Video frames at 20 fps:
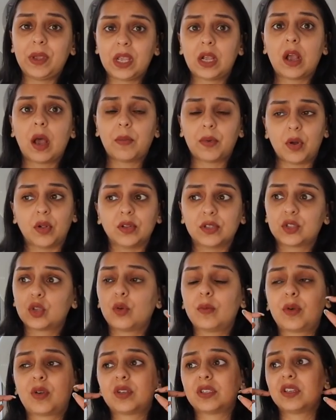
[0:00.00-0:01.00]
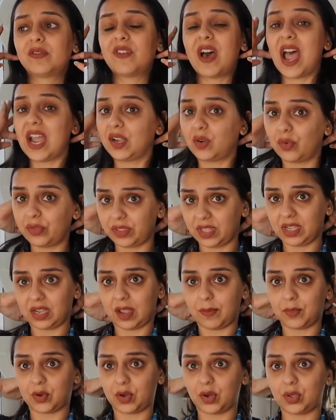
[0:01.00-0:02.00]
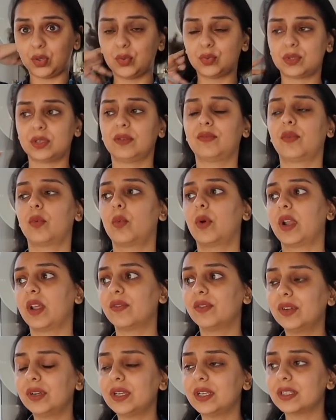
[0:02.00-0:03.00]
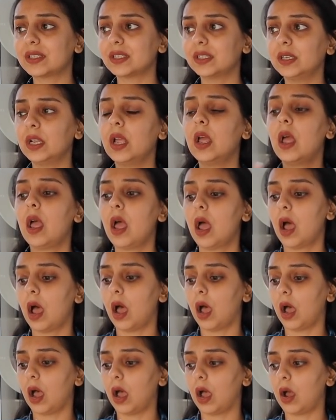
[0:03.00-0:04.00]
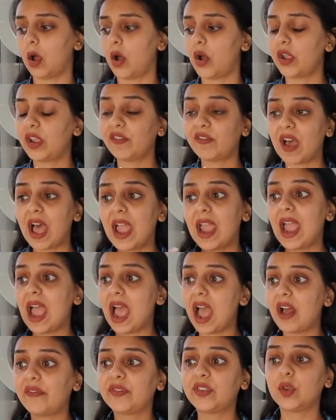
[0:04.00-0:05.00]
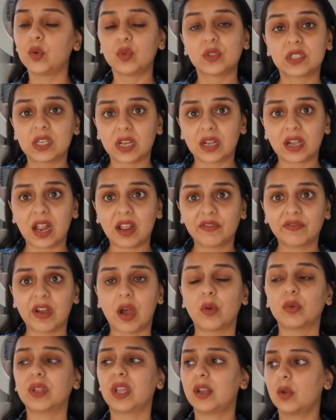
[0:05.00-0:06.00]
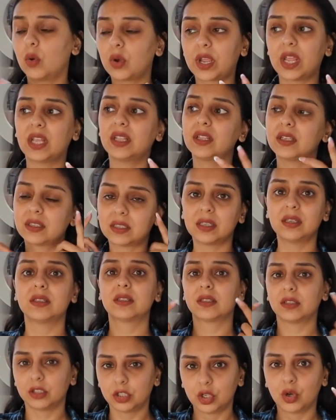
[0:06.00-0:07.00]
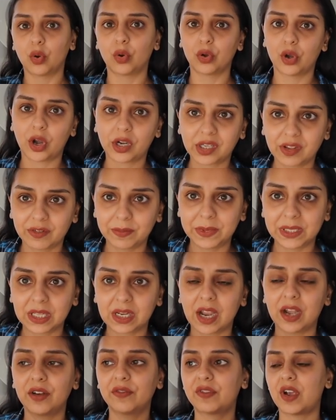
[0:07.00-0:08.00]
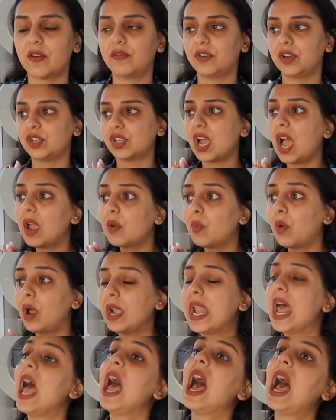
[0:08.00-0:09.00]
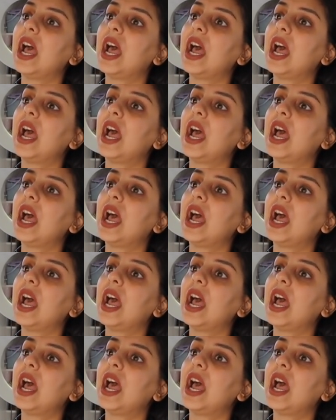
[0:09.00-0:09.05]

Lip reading: makeup also, because if I don't think I'm going to use it for whatever reason, or if I have used it and I found that, okay, this is, you know, not giving me the kind of coverage I want,